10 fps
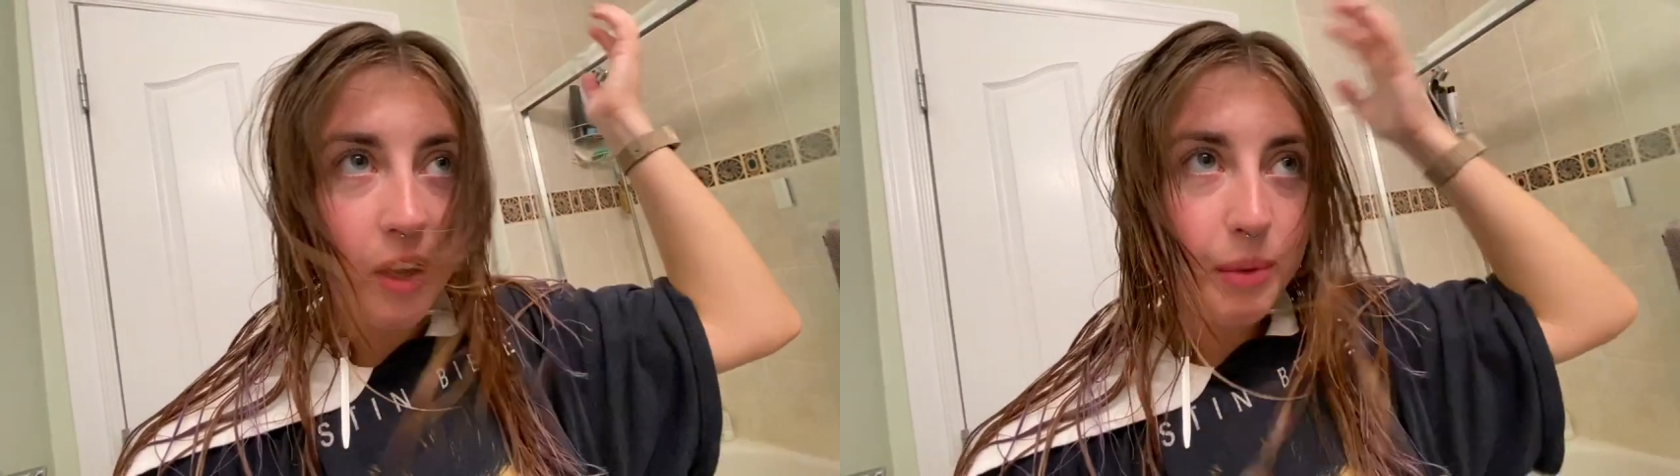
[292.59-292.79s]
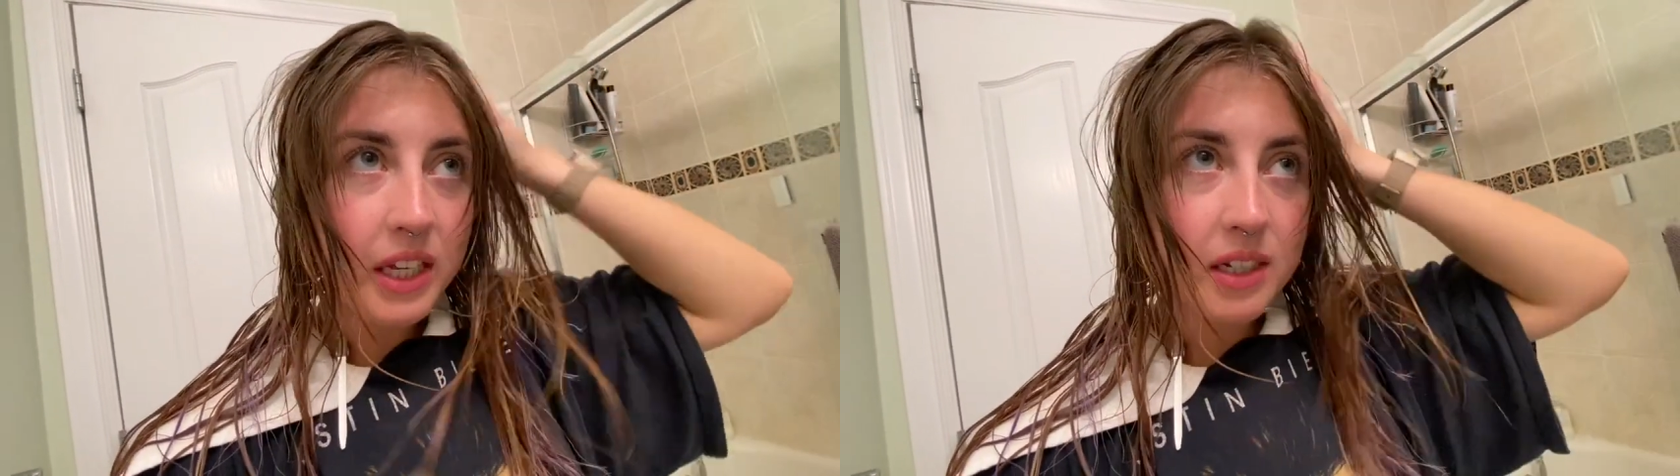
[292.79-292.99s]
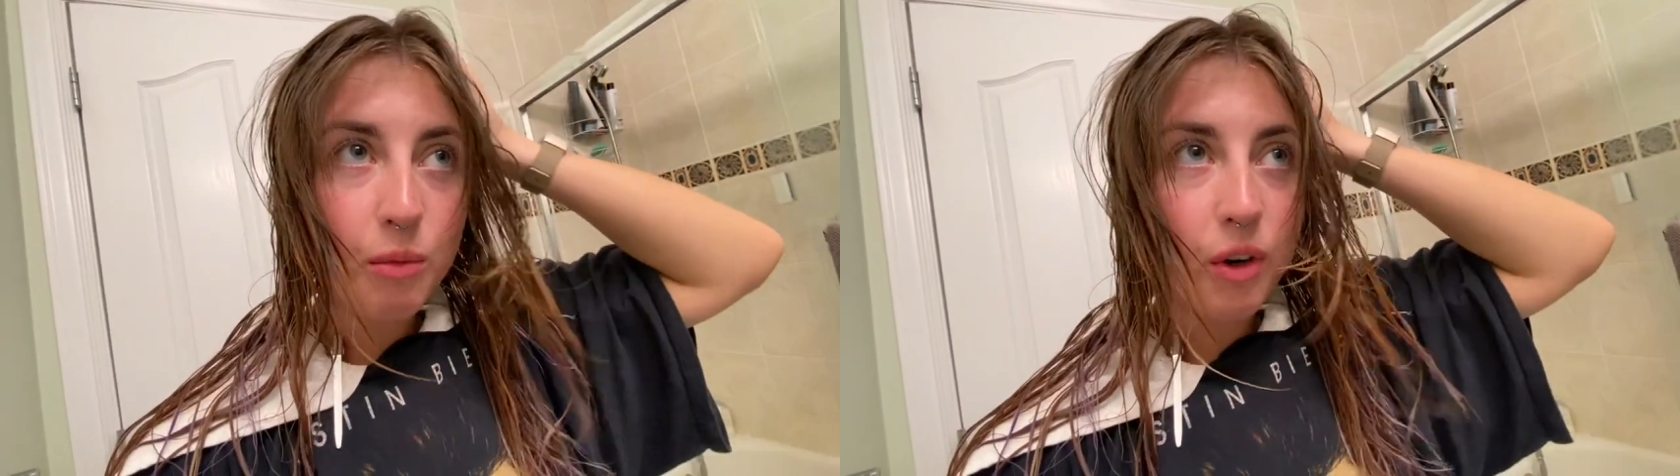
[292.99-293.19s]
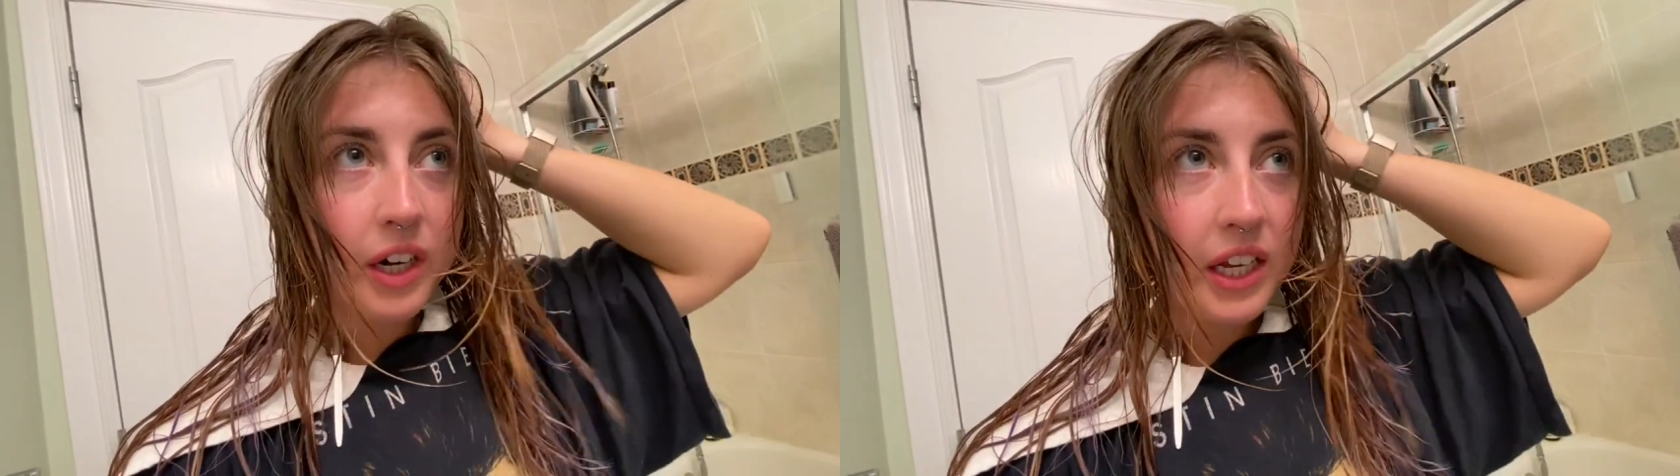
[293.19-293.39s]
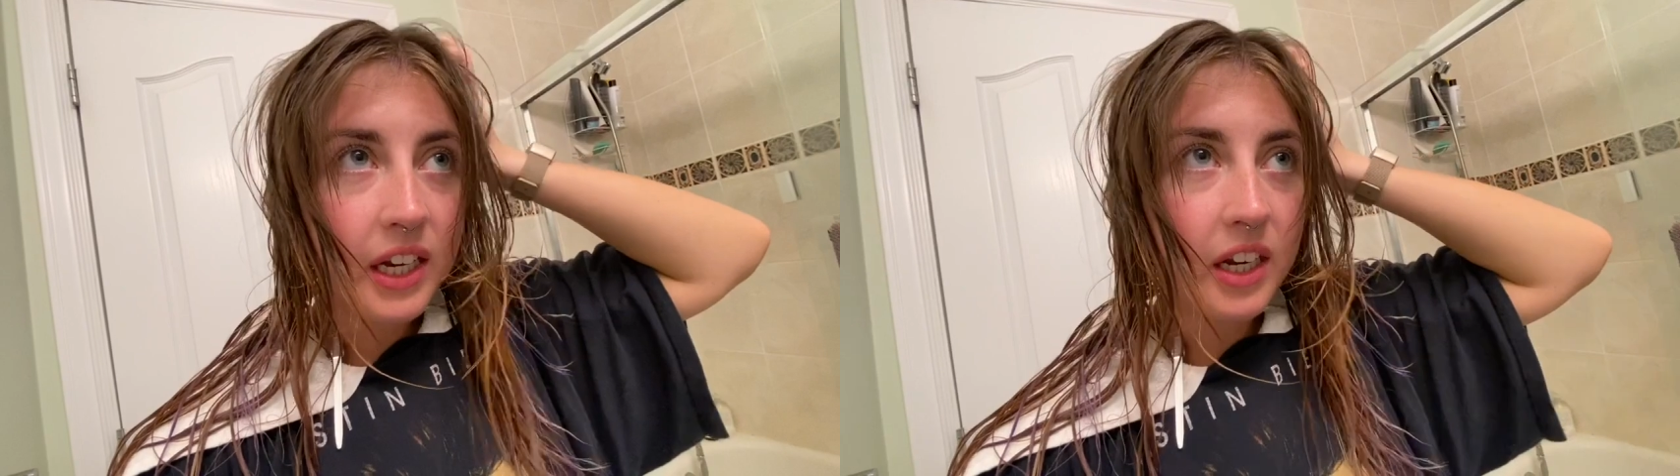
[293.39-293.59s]
because I'm
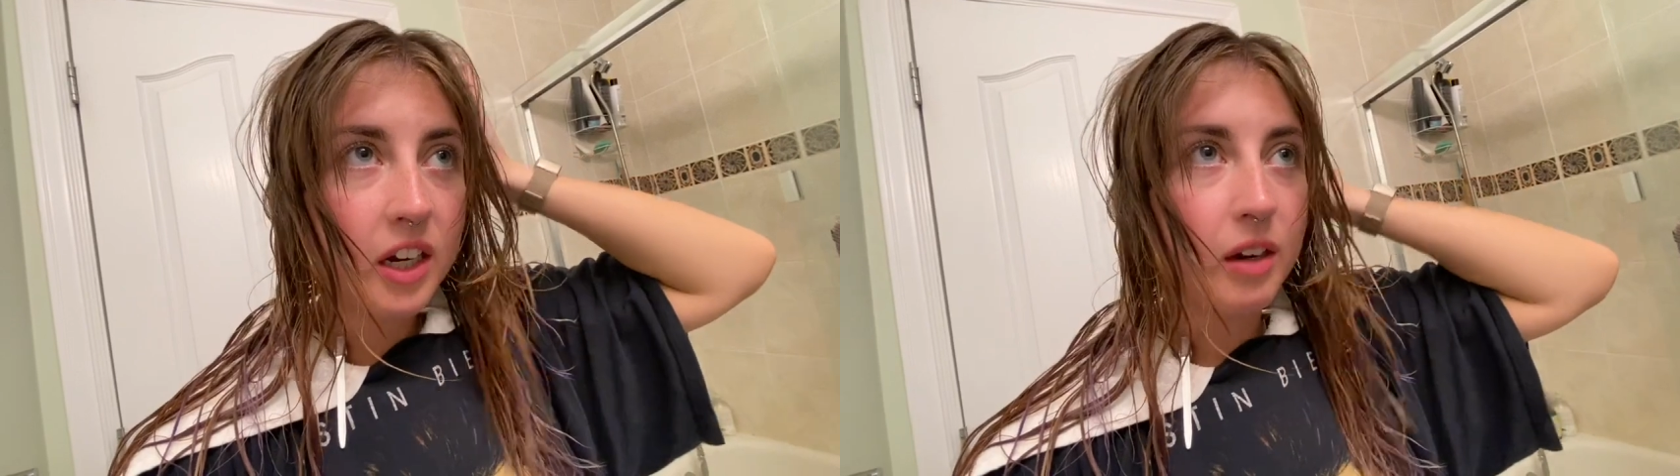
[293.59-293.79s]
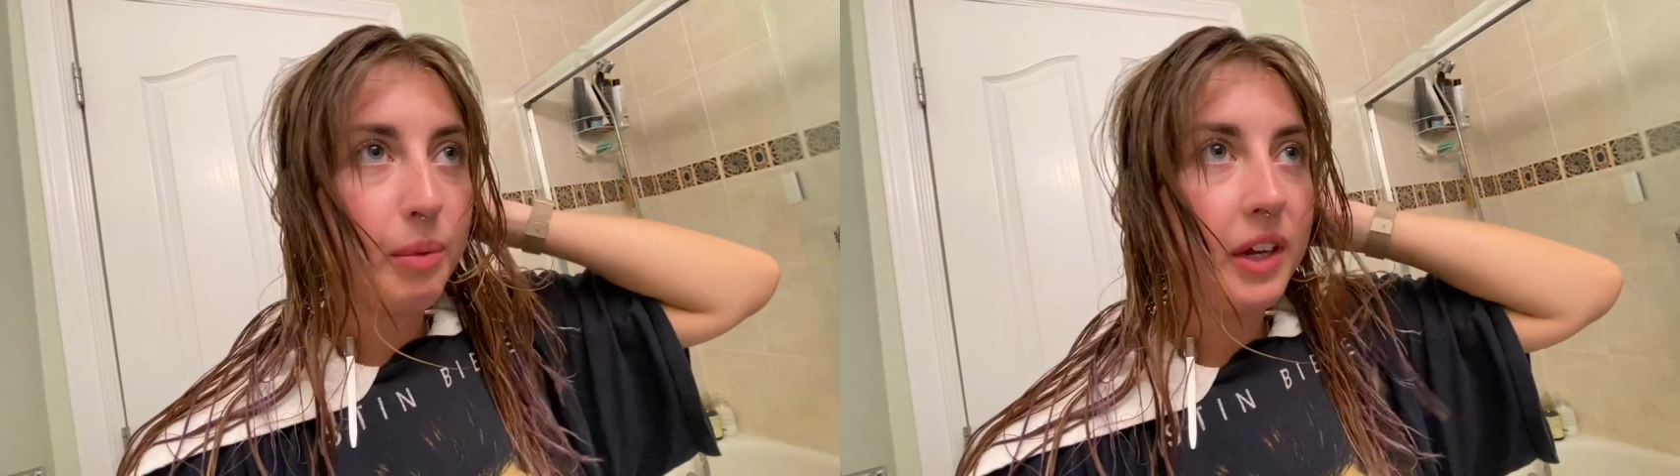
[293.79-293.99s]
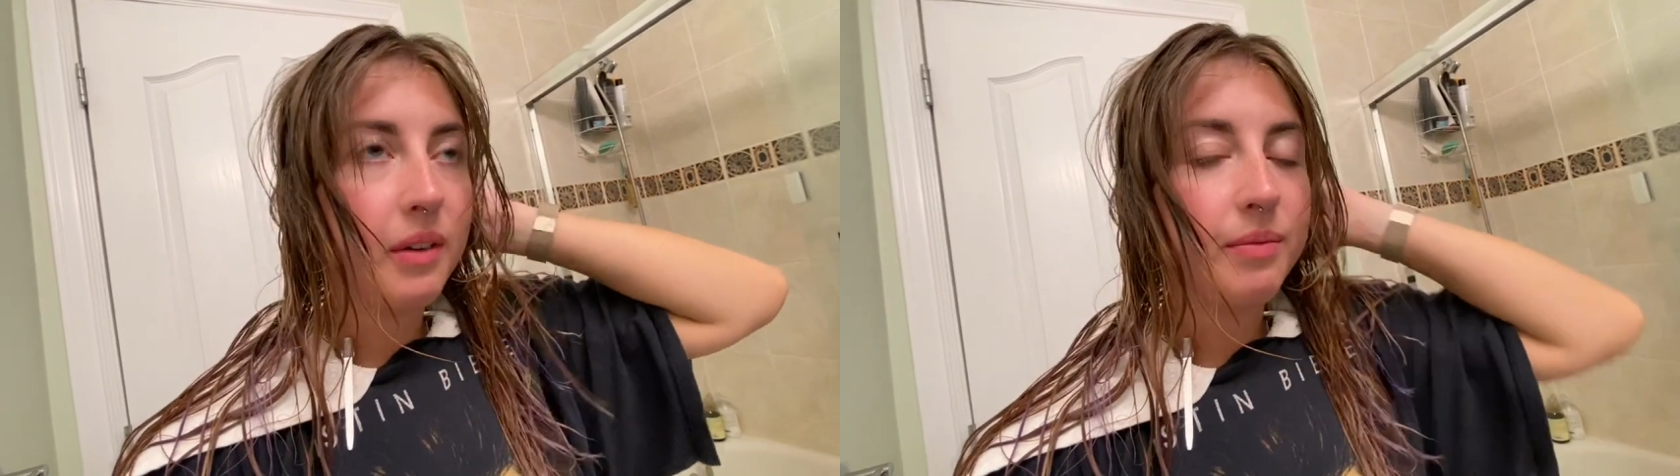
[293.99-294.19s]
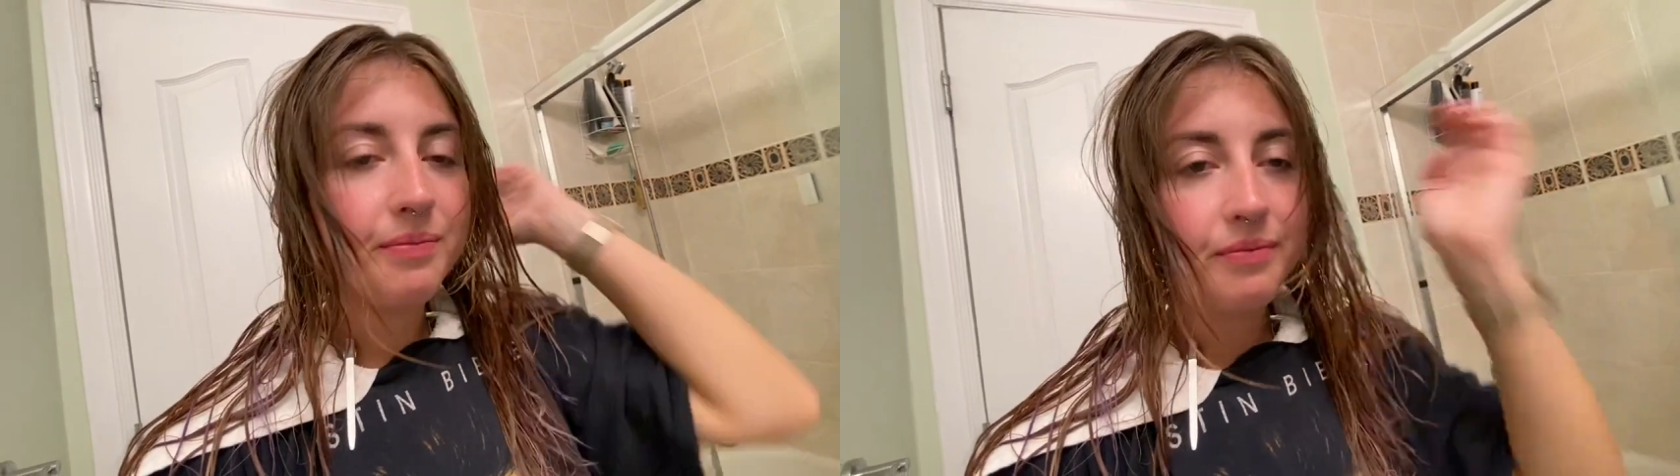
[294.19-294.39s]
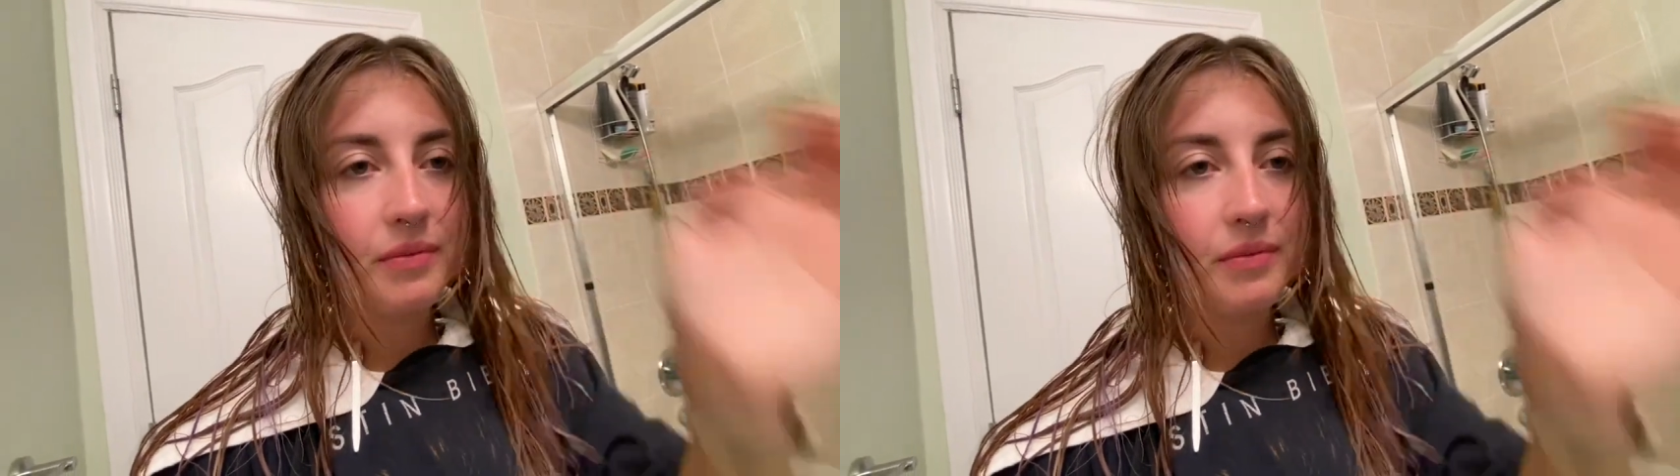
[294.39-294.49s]
already in here, but